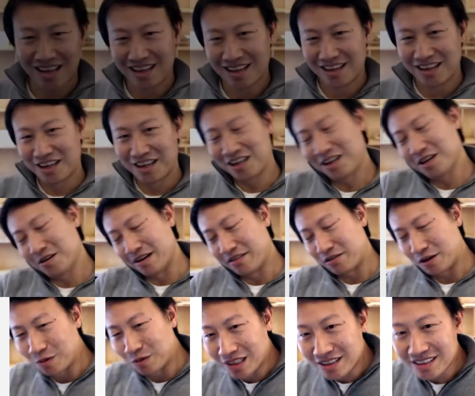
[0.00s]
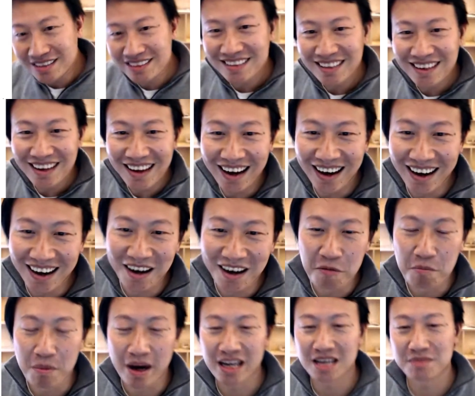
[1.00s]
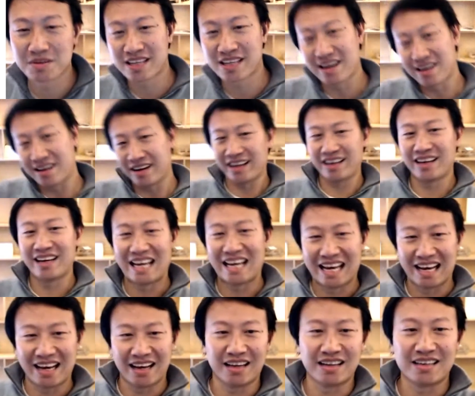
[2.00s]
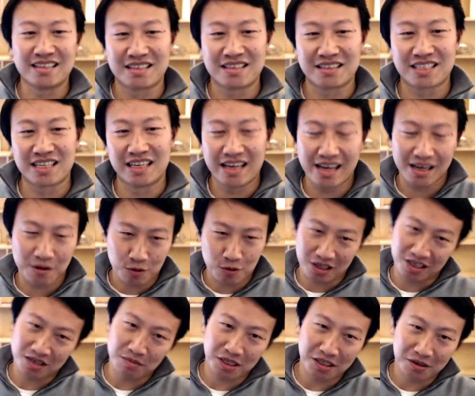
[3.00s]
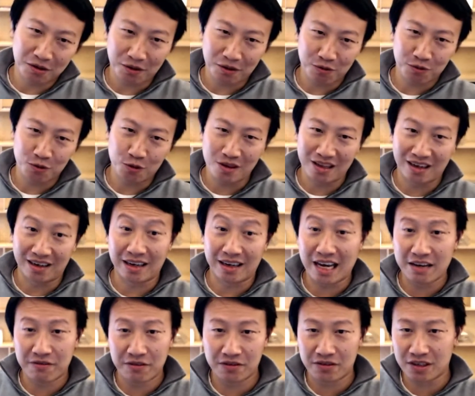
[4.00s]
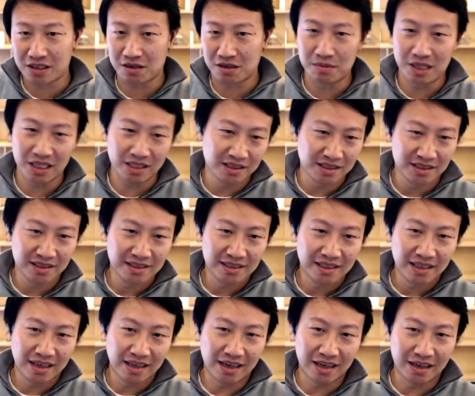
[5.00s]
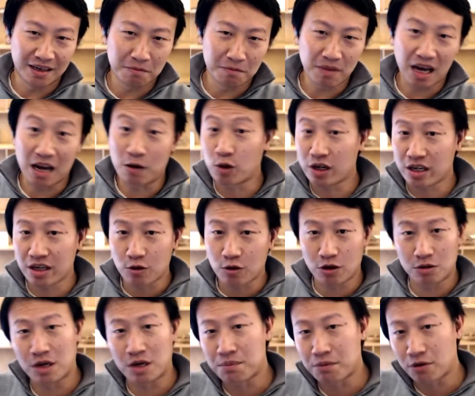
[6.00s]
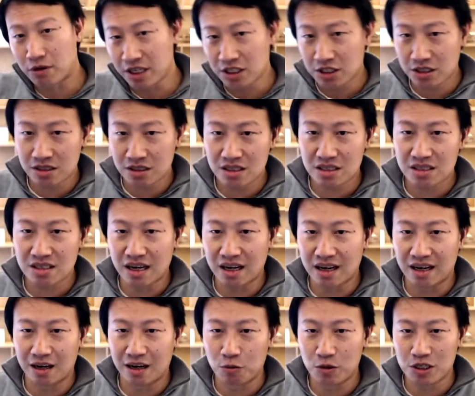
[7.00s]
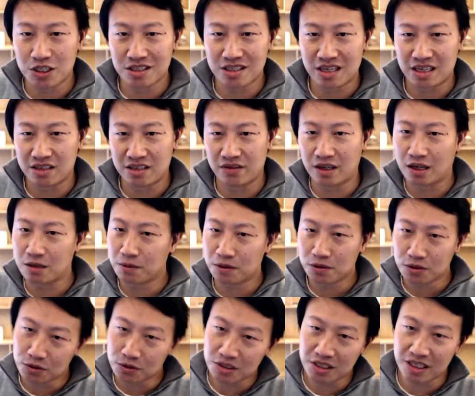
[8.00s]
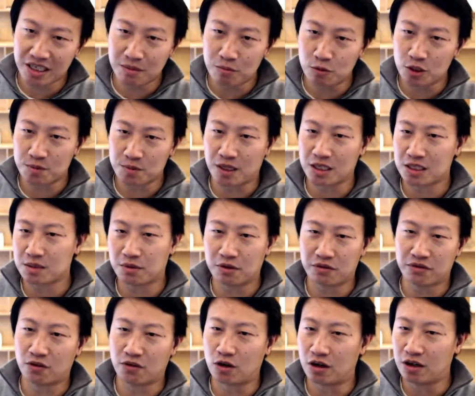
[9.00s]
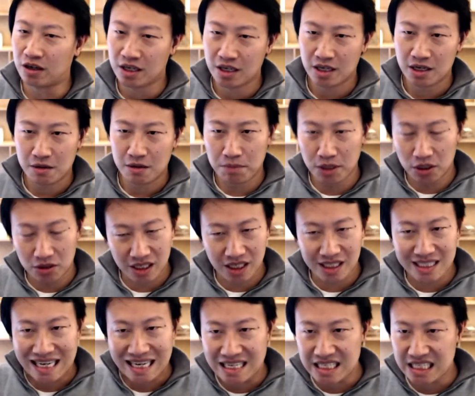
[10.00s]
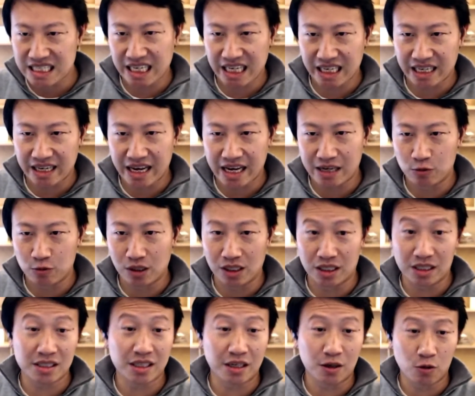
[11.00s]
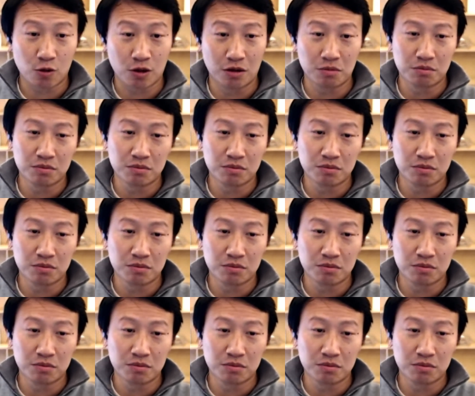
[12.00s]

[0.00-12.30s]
Hello, everyone. My name's Gary, and today we're going to be going through the life of a commit. I work in Chrome Operations, which is a developer tools team responsible for building, testing, and releasing Chrome.